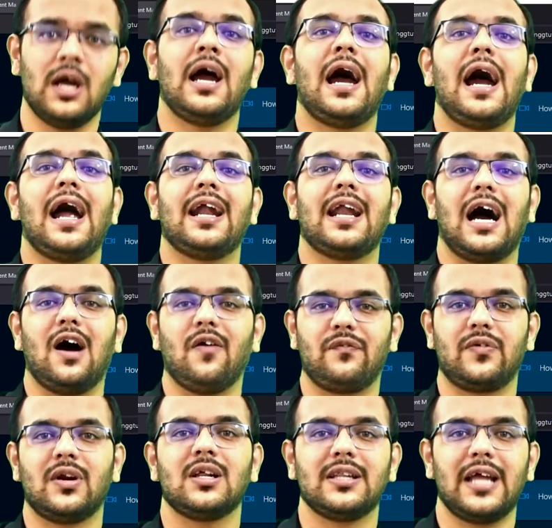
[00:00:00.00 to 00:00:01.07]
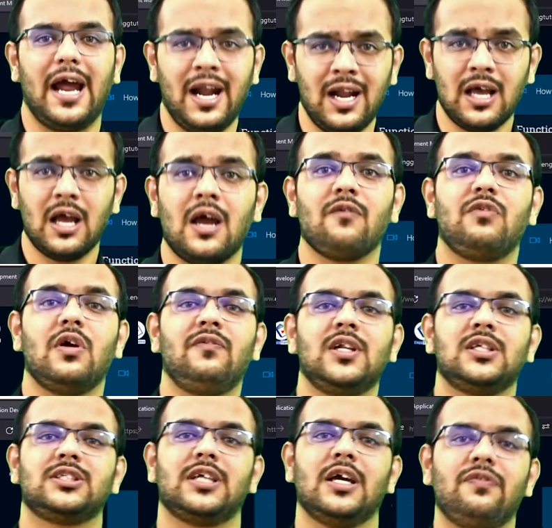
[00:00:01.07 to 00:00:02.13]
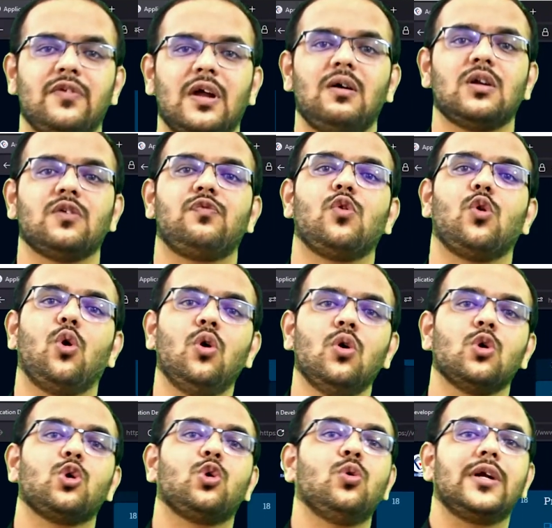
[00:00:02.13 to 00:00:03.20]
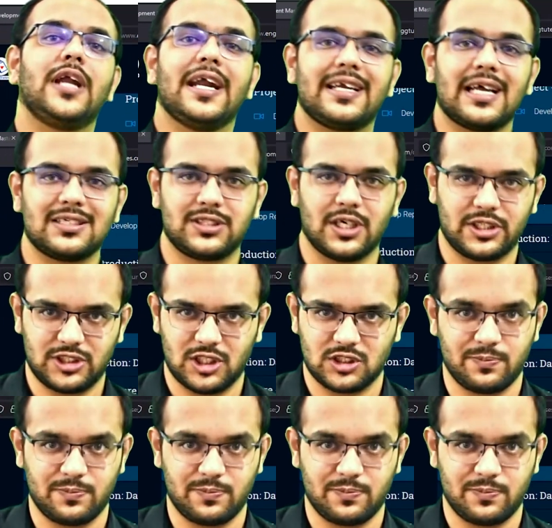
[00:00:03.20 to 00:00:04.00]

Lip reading: and after that we will shift our flow to data structures,